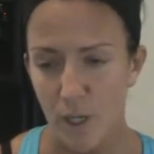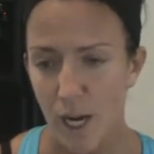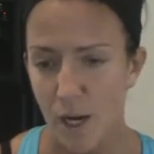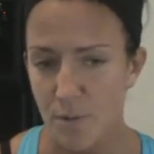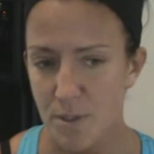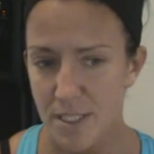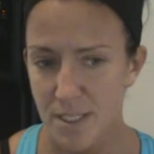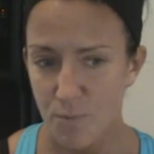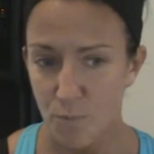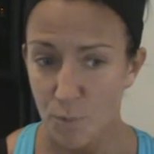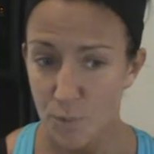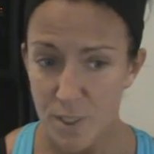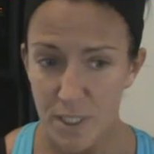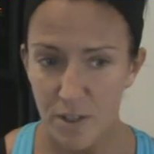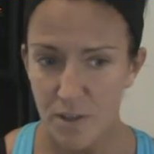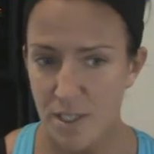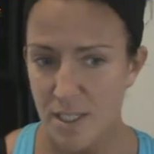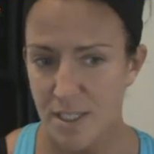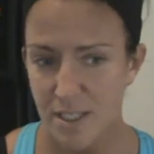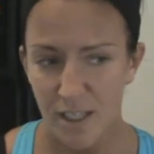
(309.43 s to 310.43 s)
I was
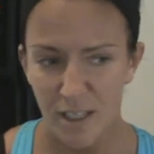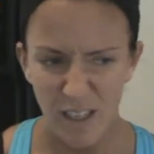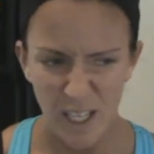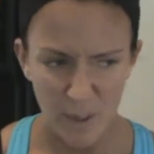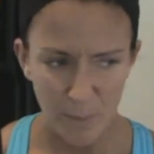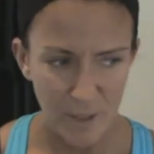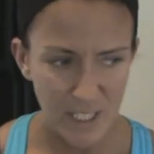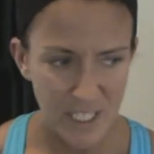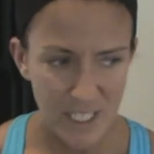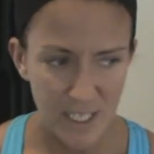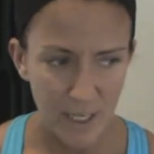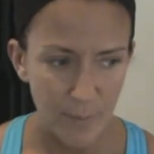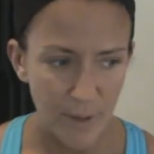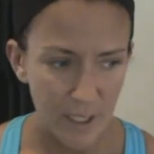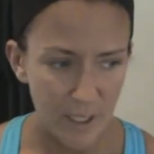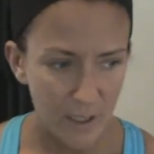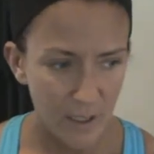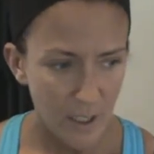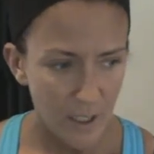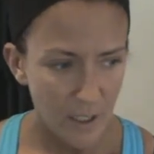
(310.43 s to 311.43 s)
seriously, like, my
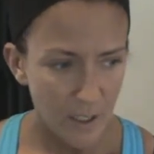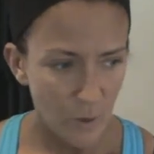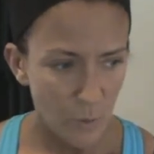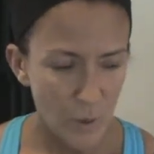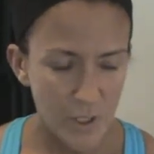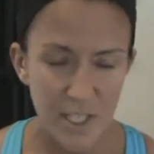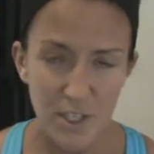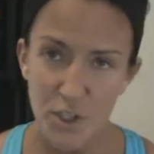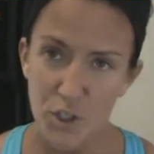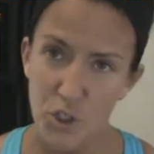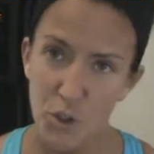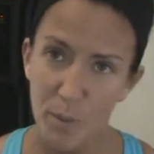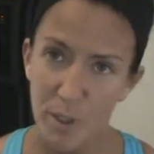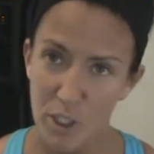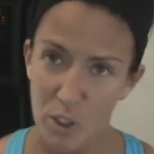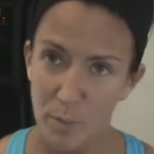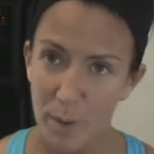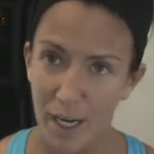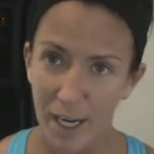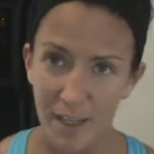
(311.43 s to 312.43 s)
stomach was in too
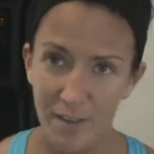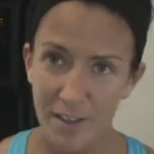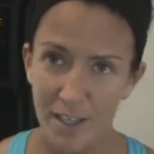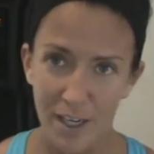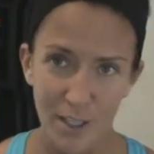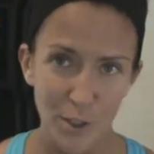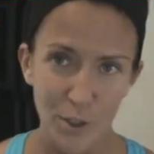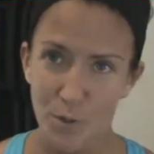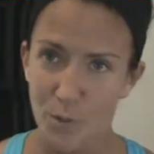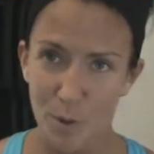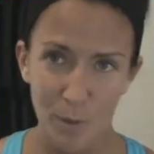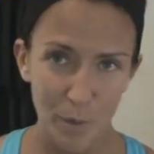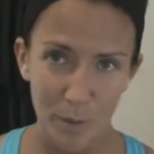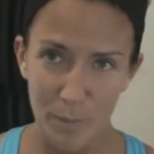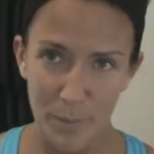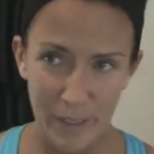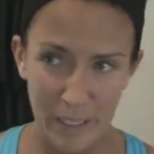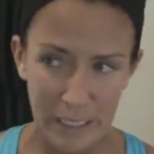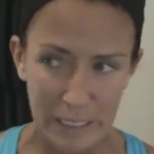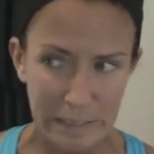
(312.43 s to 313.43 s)
much pain that I knew it would
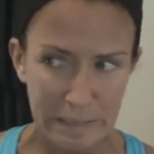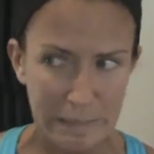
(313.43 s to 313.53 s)
be